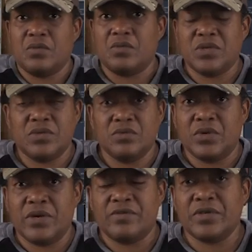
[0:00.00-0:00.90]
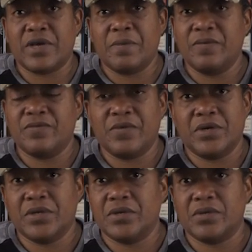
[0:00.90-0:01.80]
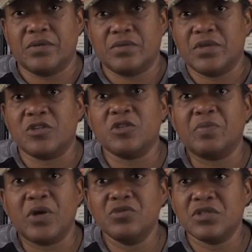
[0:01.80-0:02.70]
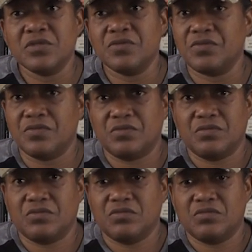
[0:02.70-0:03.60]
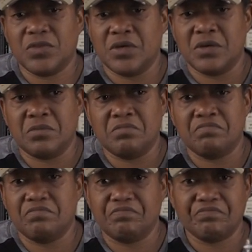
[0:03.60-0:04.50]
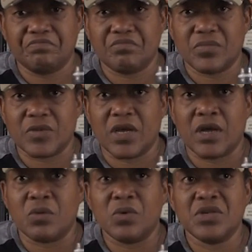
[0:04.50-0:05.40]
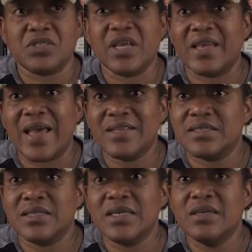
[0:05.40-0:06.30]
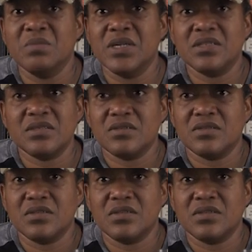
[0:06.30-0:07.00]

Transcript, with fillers: whatever type of explosive, I want to say gasoline, but it's,